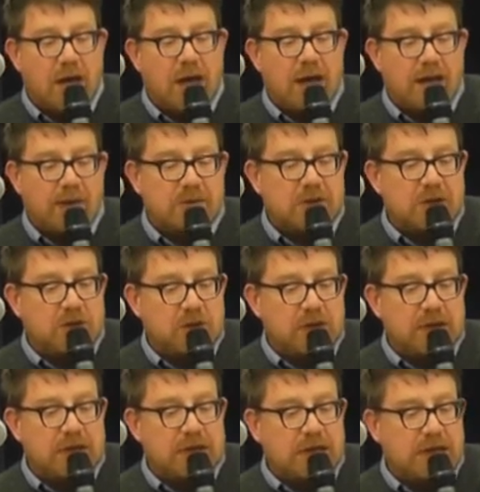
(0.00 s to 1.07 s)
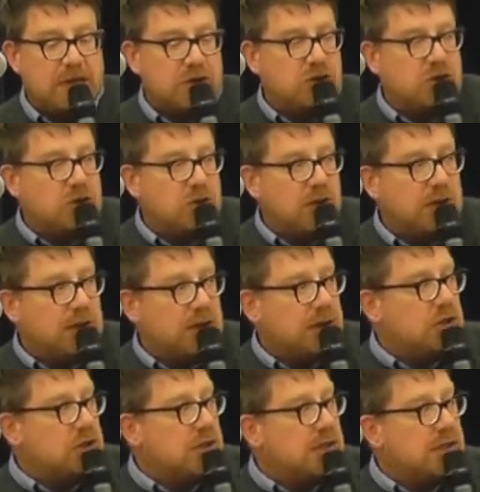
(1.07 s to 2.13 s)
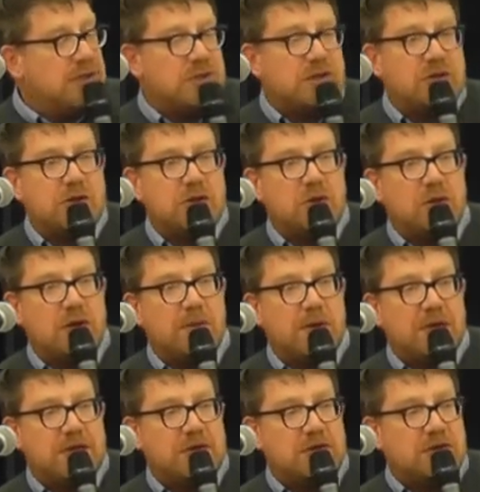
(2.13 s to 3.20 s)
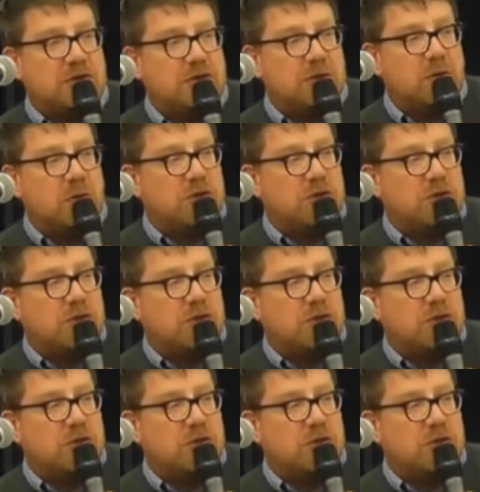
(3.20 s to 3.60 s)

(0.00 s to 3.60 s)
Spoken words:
An absolutely key issue, and which leads into a money system.